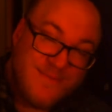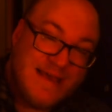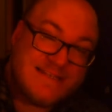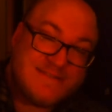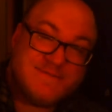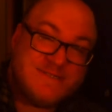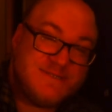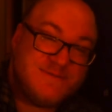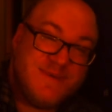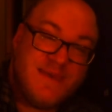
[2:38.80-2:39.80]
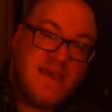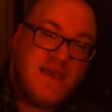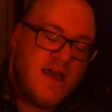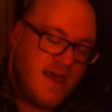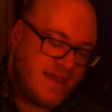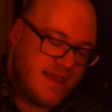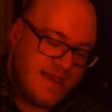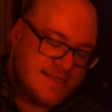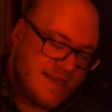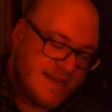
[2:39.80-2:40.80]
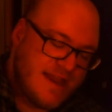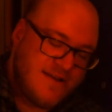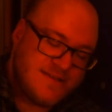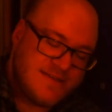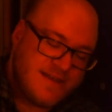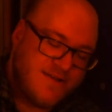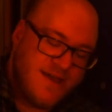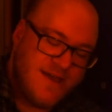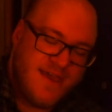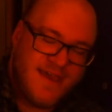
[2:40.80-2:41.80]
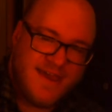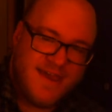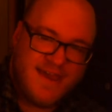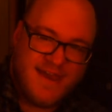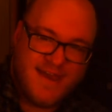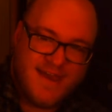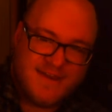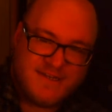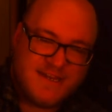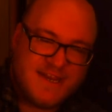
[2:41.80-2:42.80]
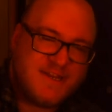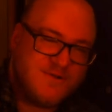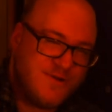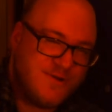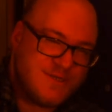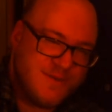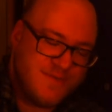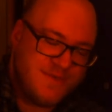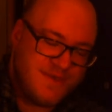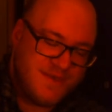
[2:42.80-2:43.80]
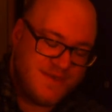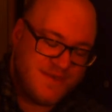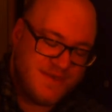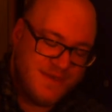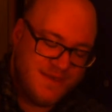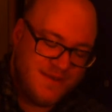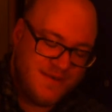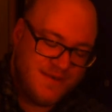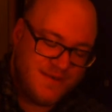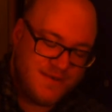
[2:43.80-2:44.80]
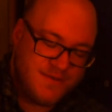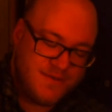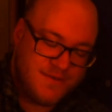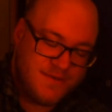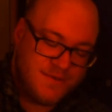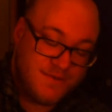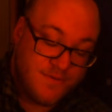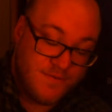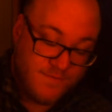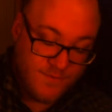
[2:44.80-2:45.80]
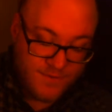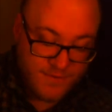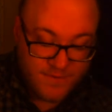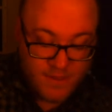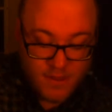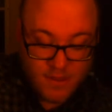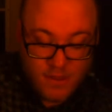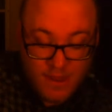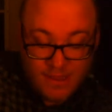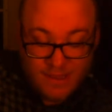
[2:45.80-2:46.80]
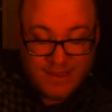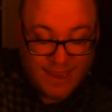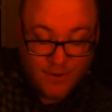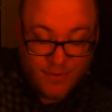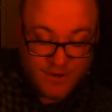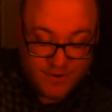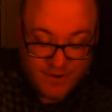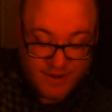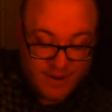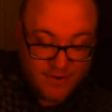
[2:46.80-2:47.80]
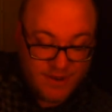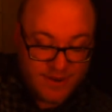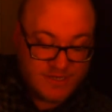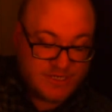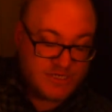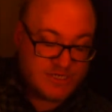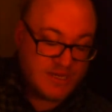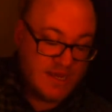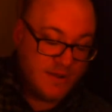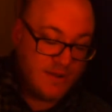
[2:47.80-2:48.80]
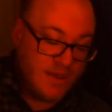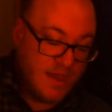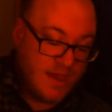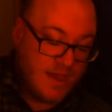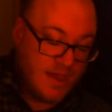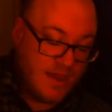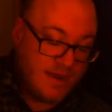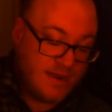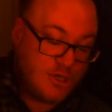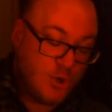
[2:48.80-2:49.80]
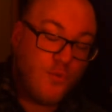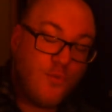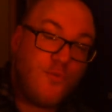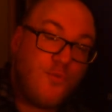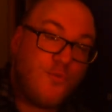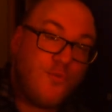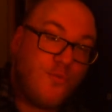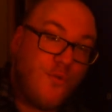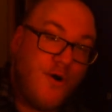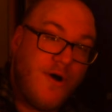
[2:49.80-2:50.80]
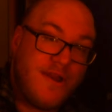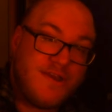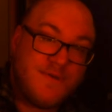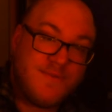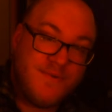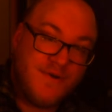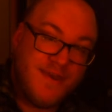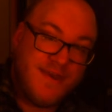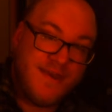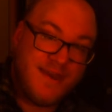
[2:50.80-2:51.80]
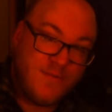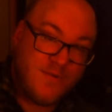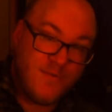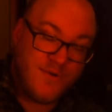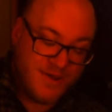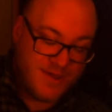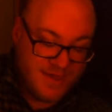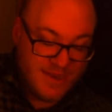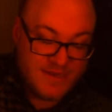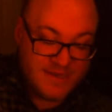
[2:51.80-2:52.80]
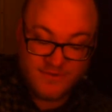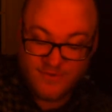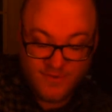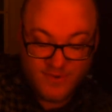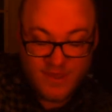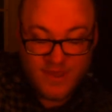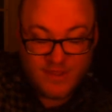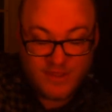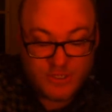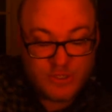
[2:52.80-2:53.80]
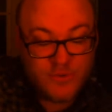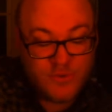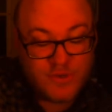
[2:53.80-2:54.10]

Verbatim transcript: mask was just neat. I I sat down and I was like, okay, I I just gotta draw something and so forth. I like how it turned out. It's just I I don't want to put any more work into the suit